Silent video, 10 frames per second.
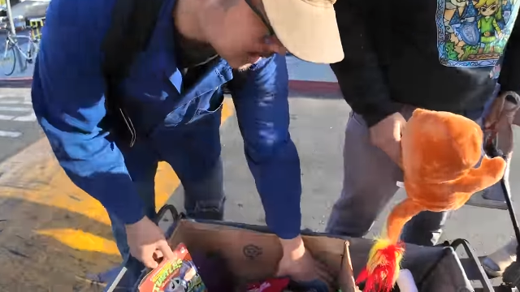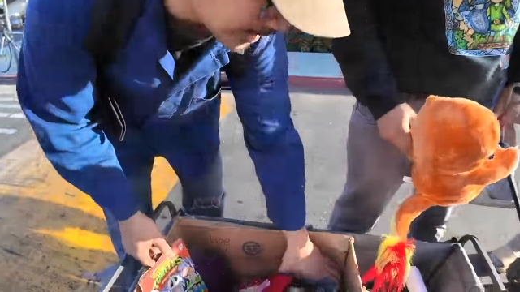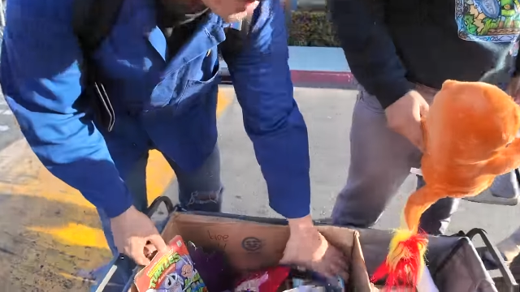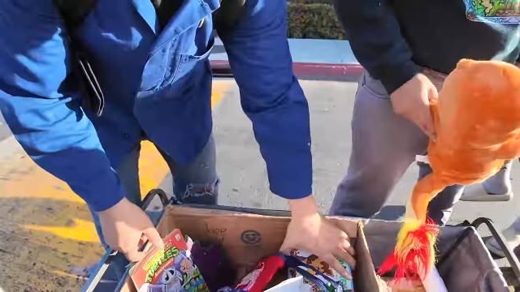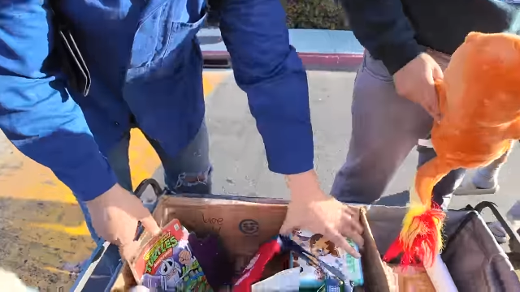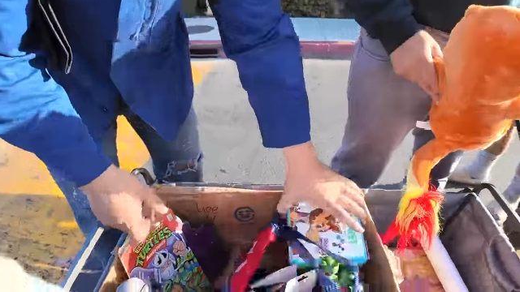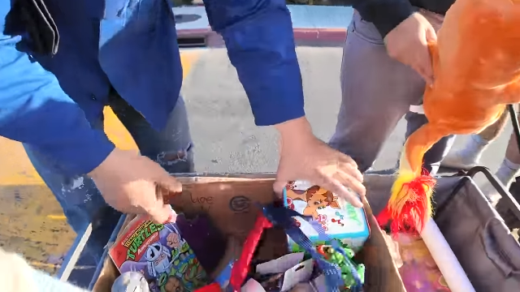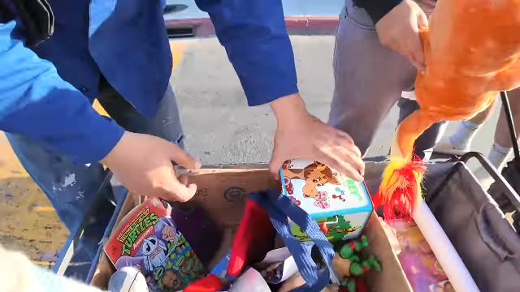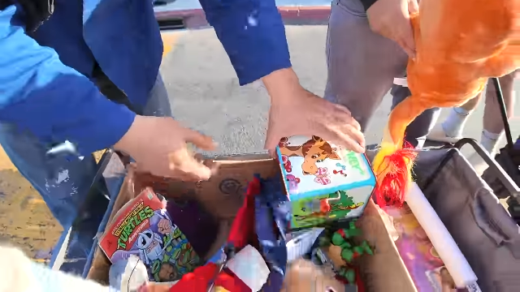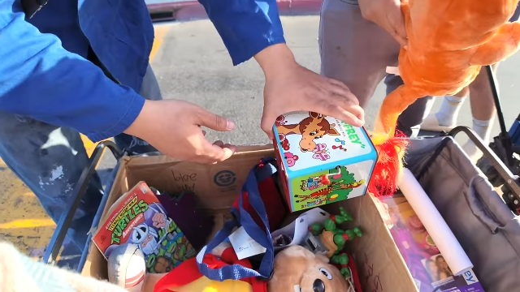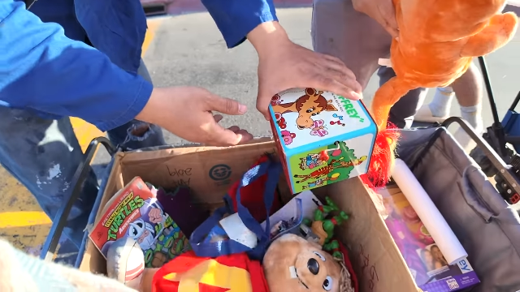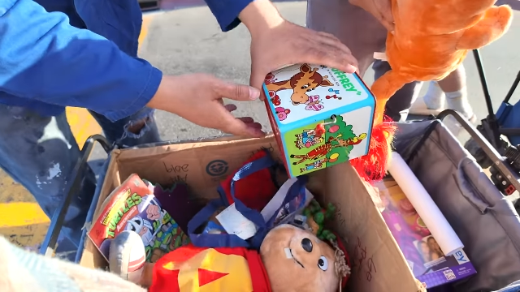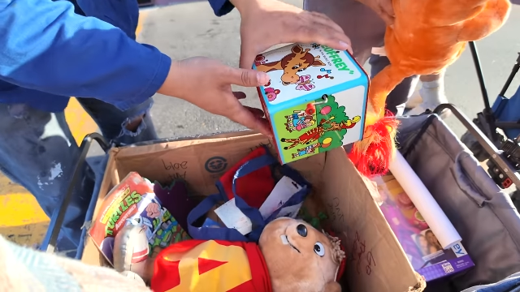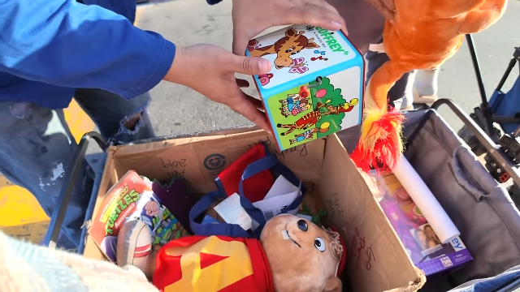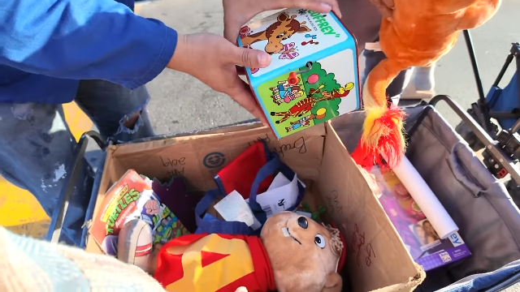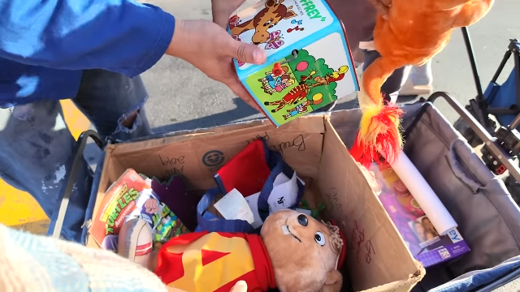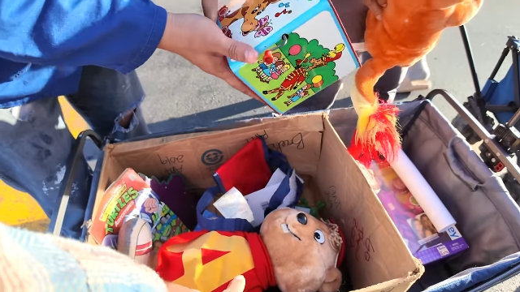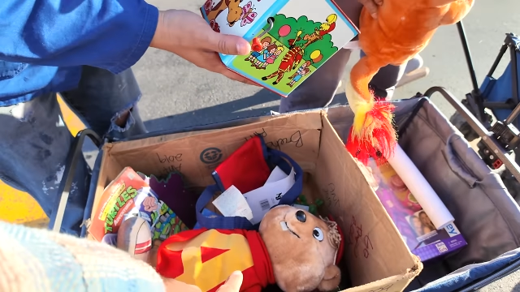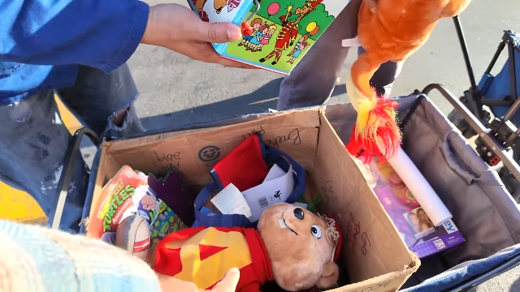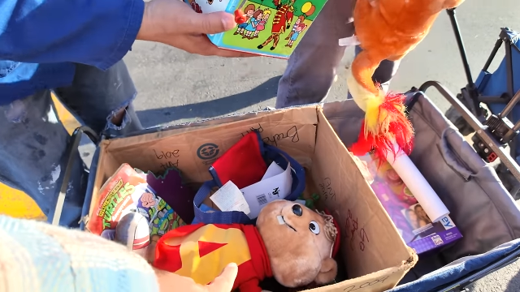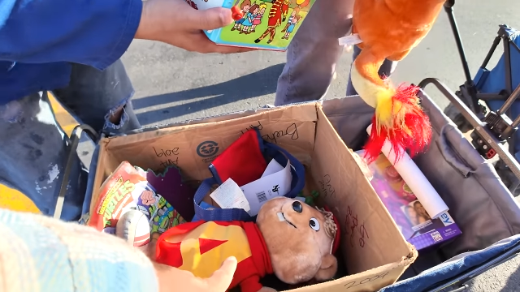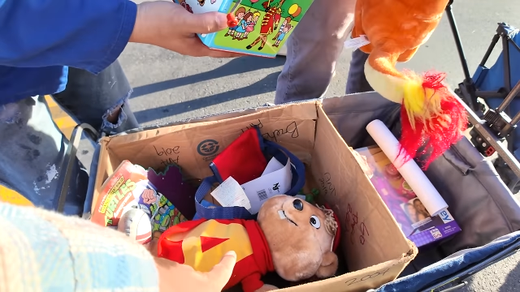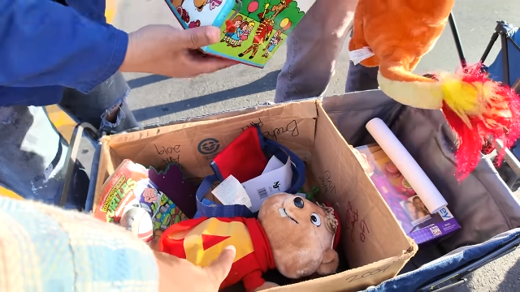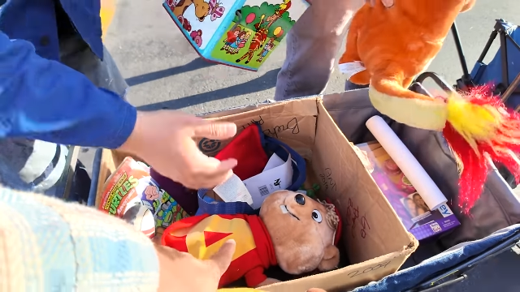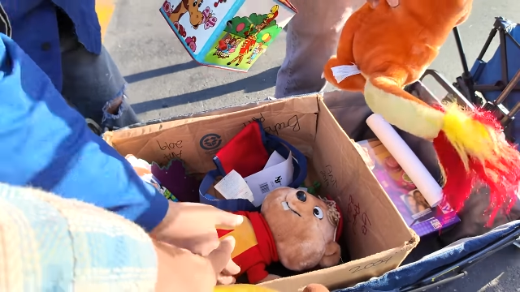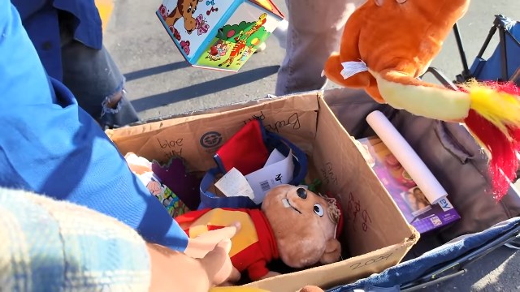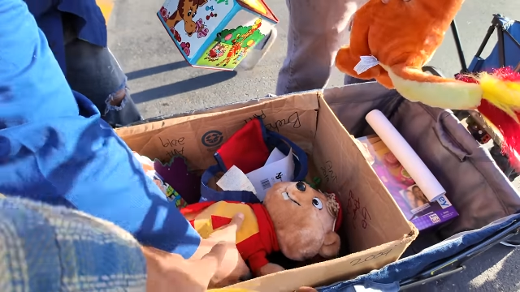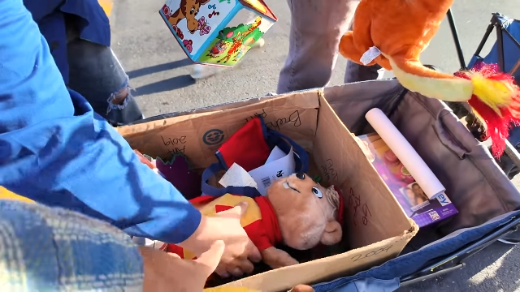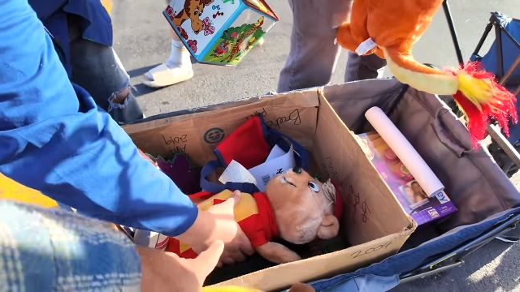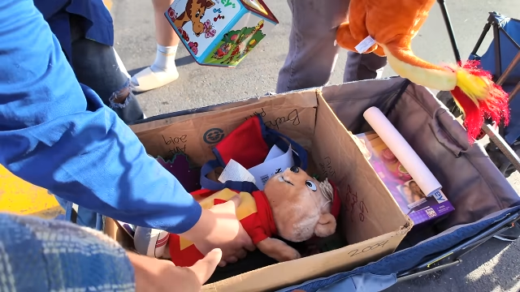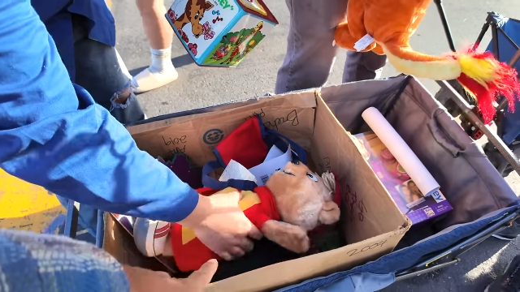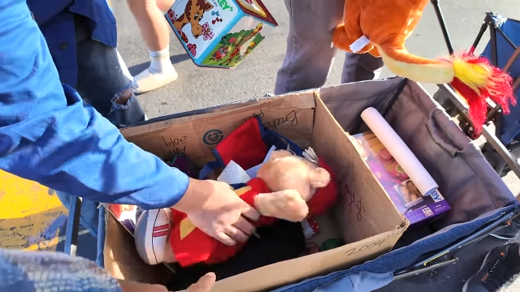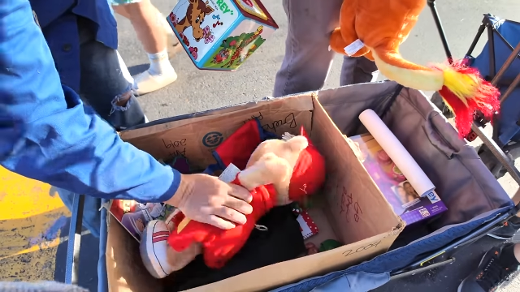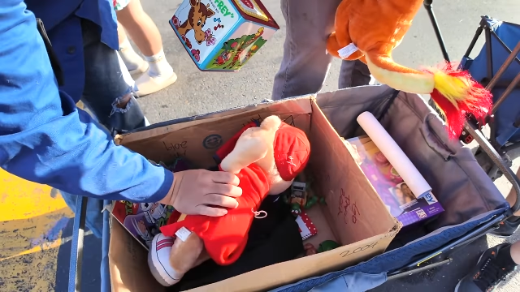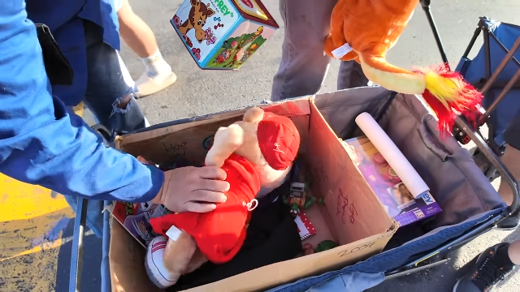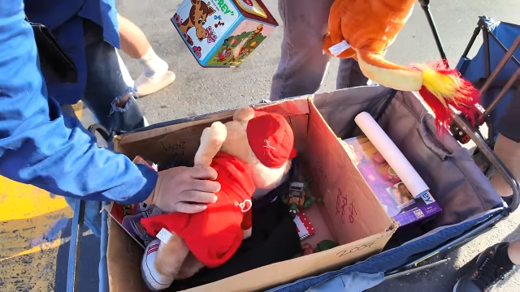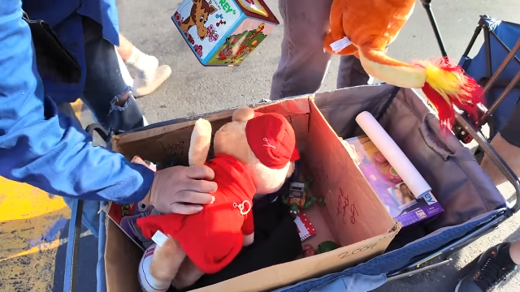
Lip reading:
No face is visible, so there are no lips to read.